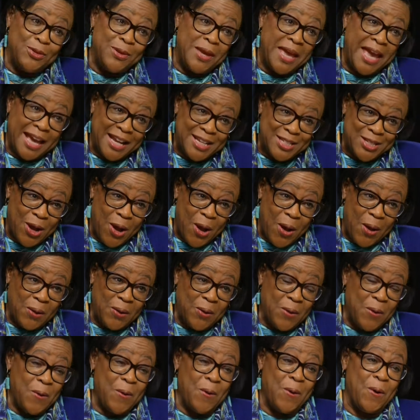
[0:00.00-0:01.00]
if you can't talk
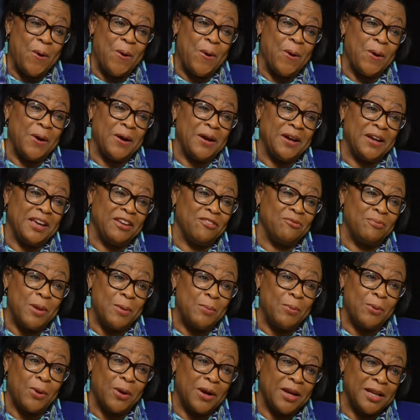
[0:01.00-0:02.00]
or if
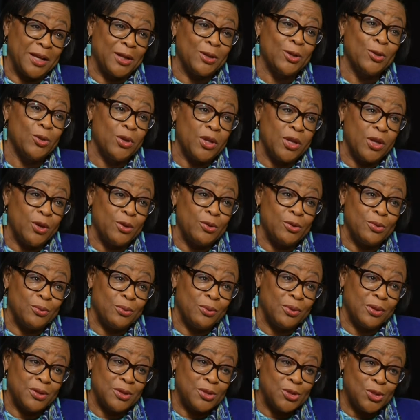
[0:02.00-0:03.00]
people aren't including you,
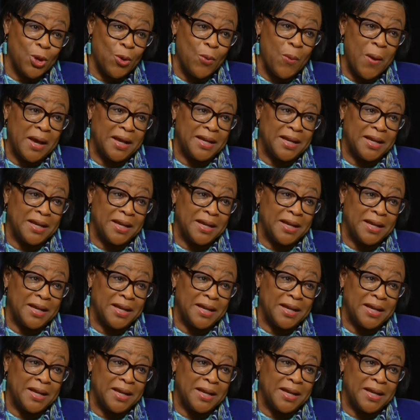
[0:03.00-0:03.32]
so